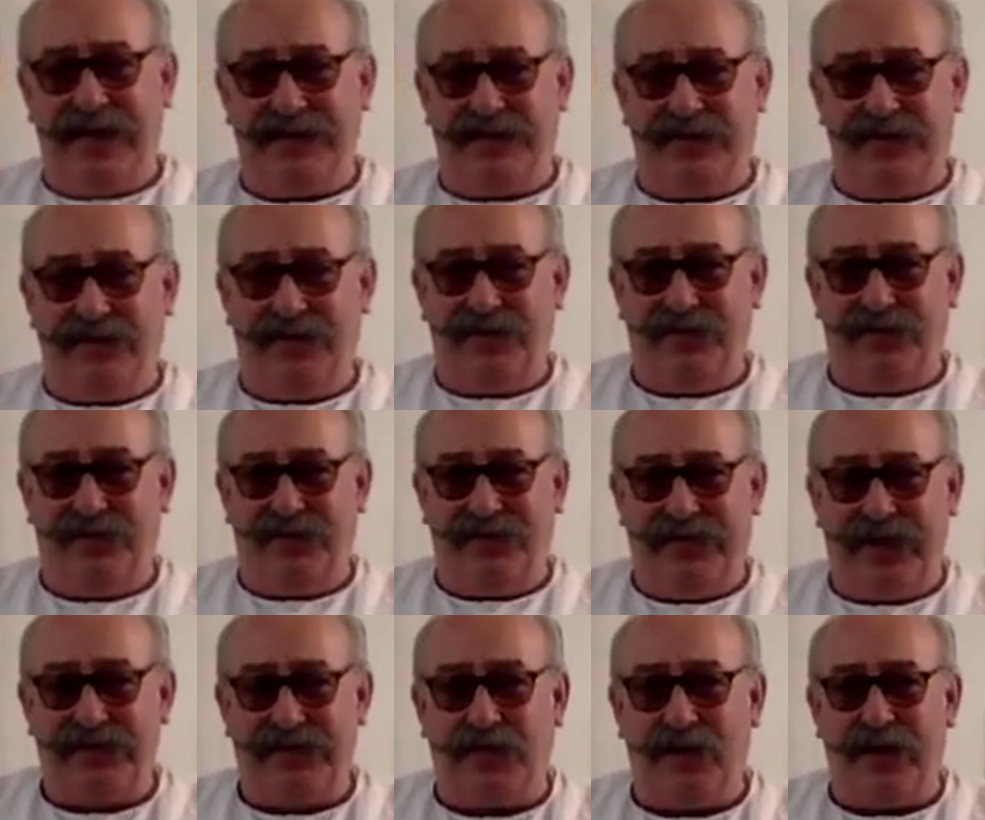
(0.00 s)
of all of
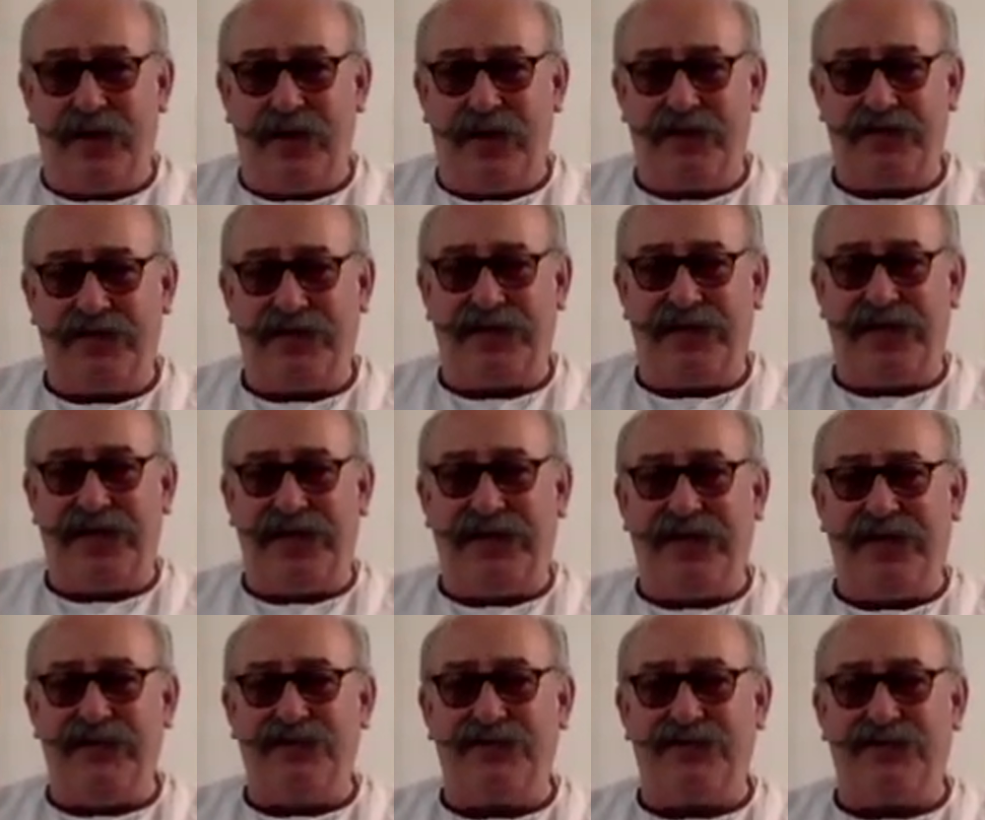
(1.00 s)
this, when I was just getting
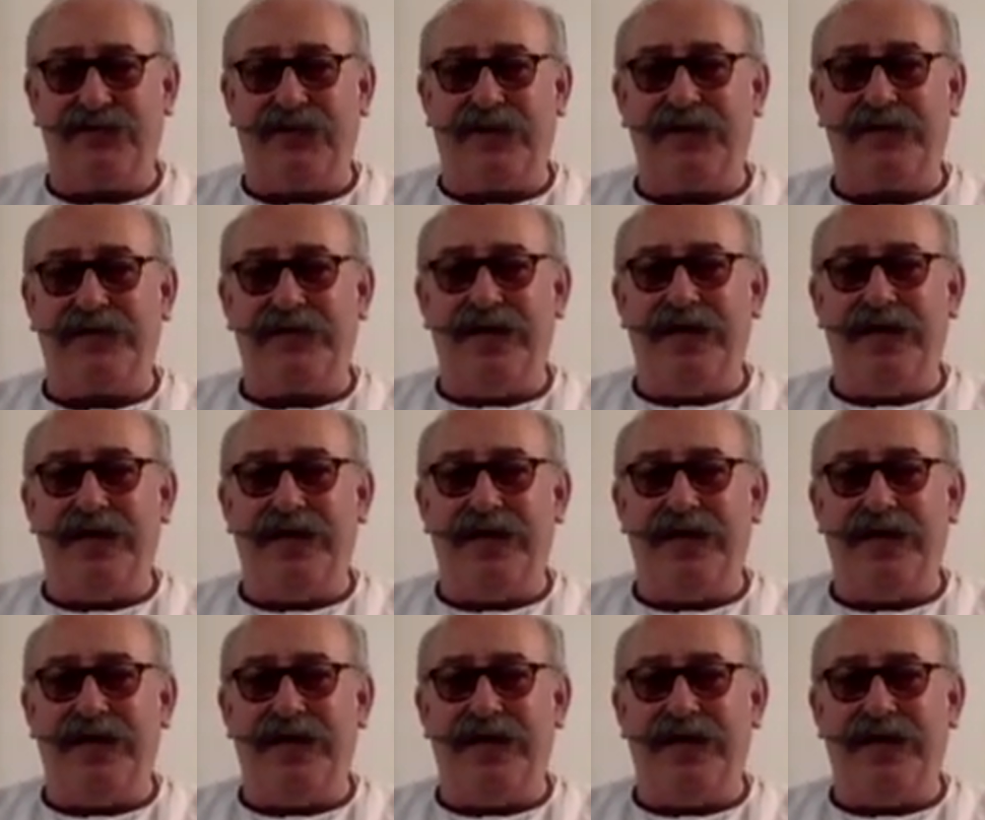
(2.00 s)
used to it,